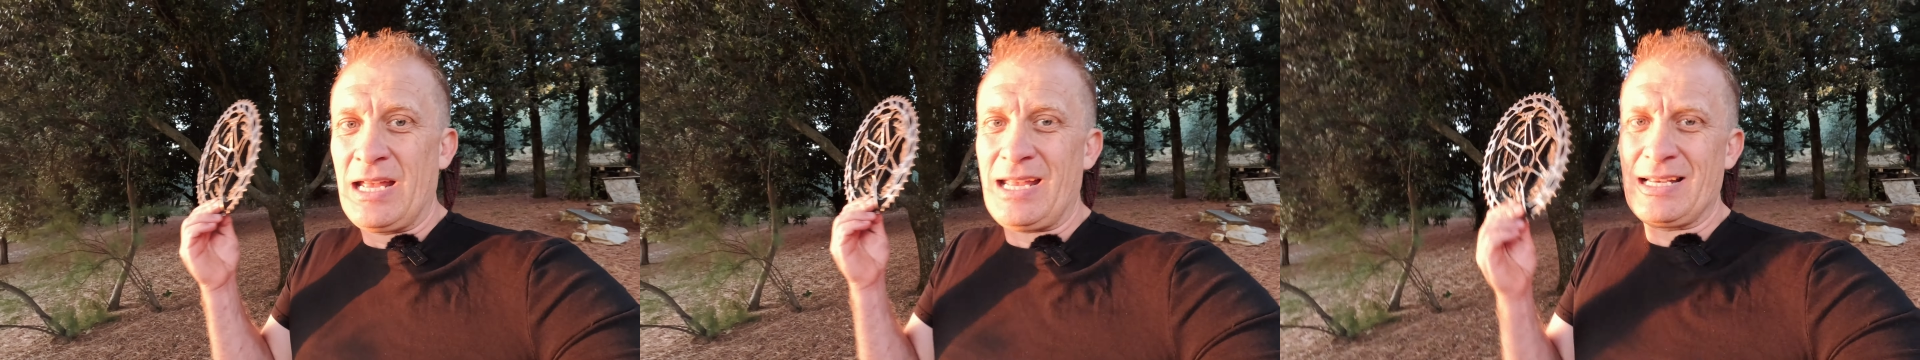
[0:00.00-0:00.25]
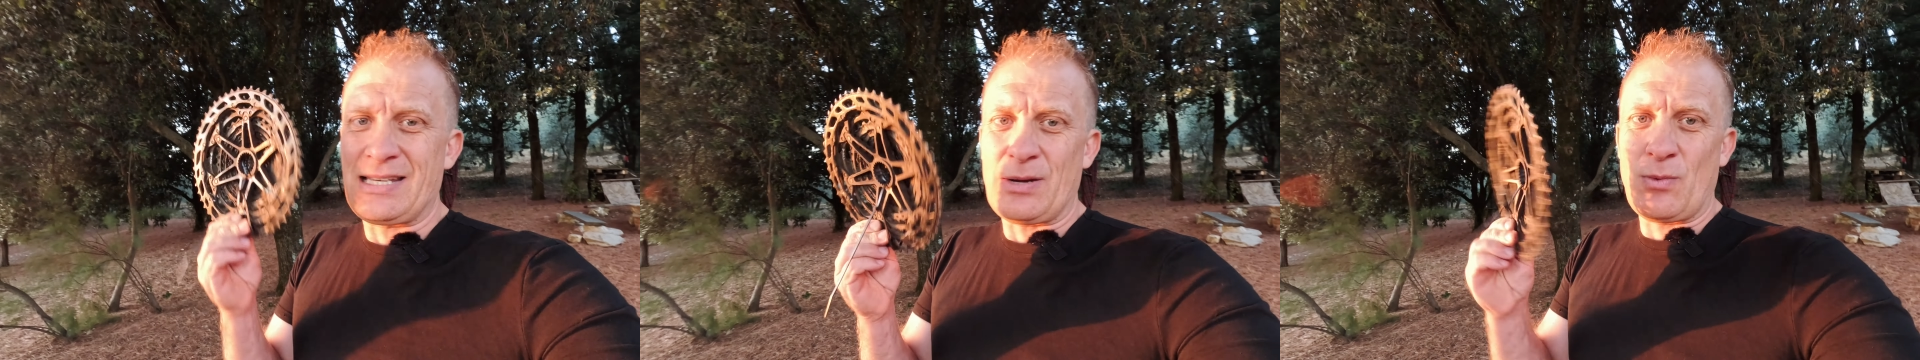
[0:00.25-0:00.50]

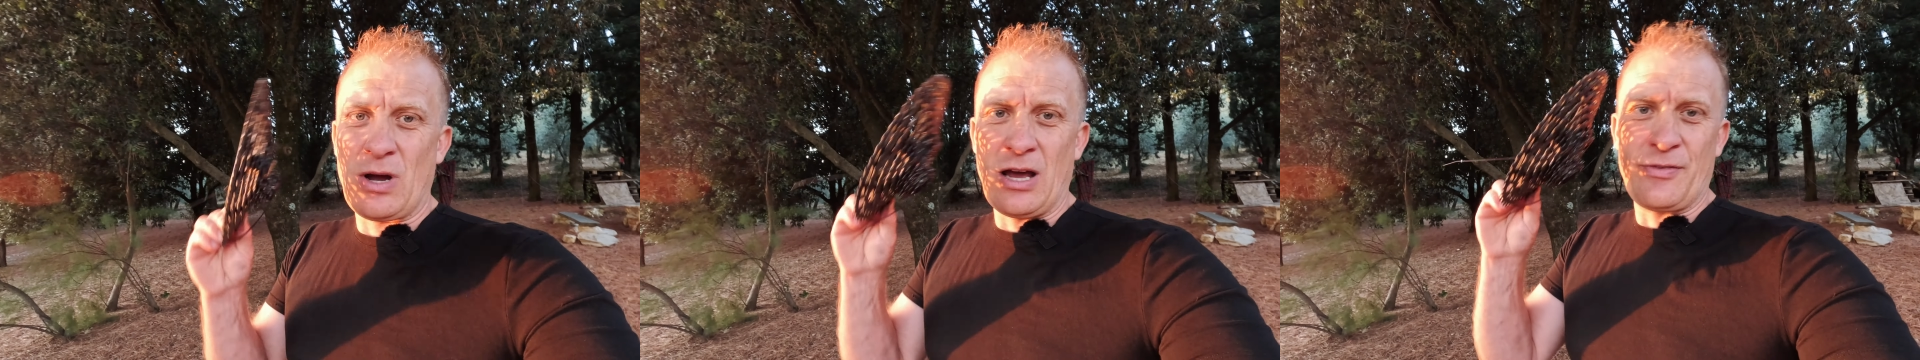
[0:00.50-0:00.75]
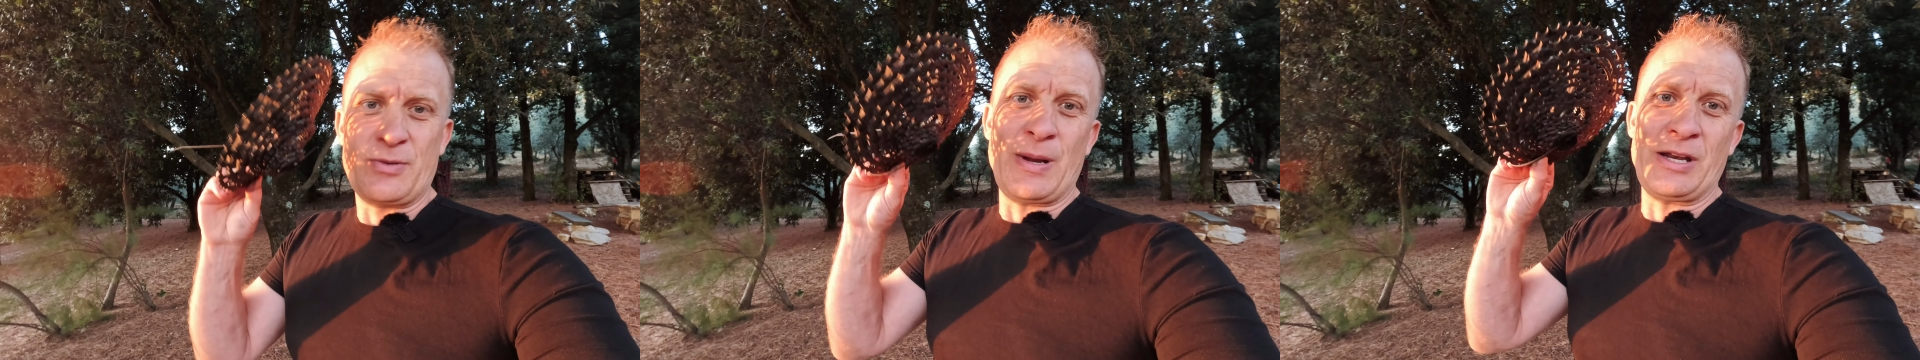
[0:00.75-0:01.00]
Is it
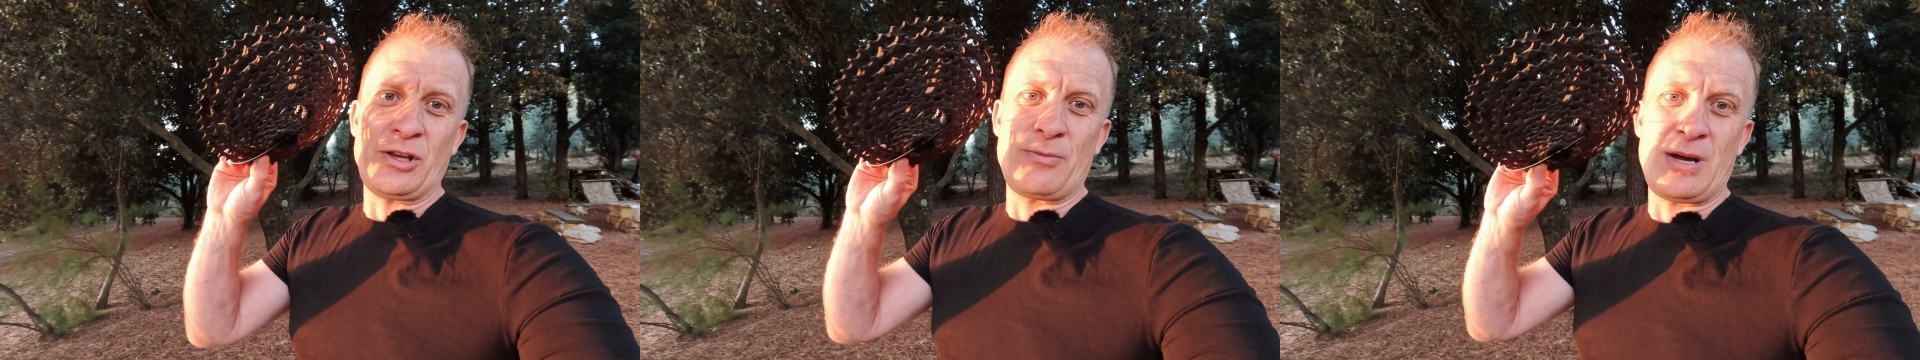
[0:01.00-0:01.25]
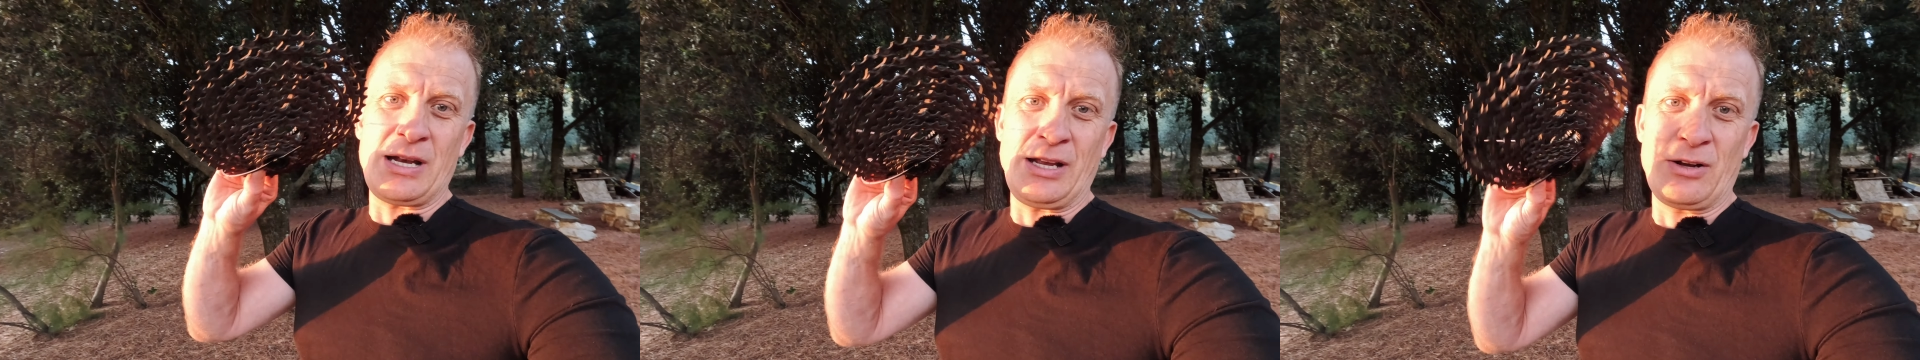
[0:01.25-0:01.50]
worth spending your
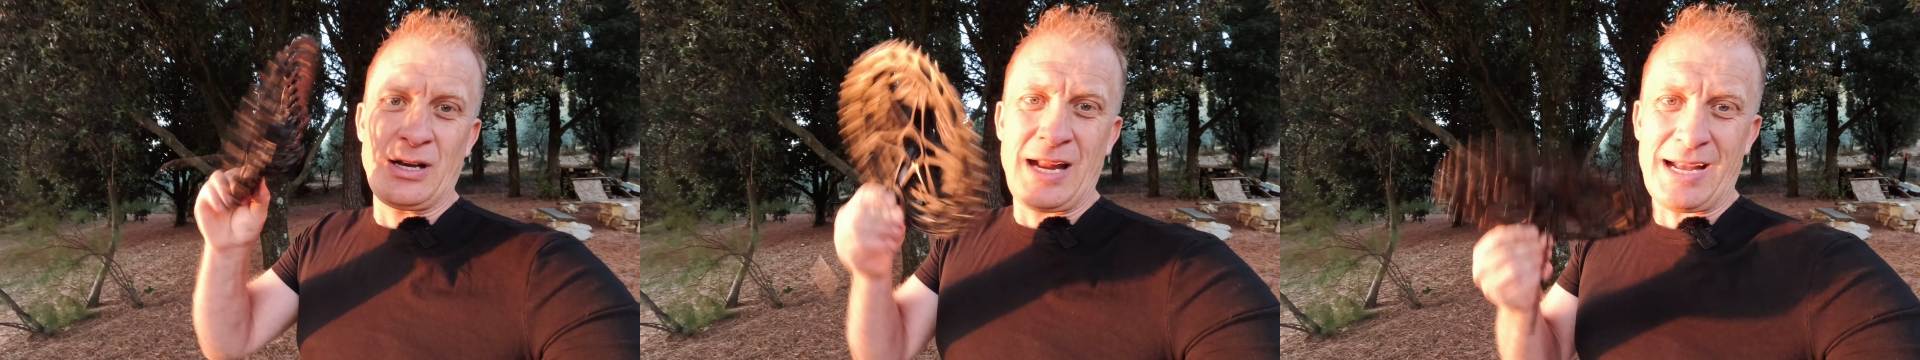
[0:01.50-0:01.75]
money on an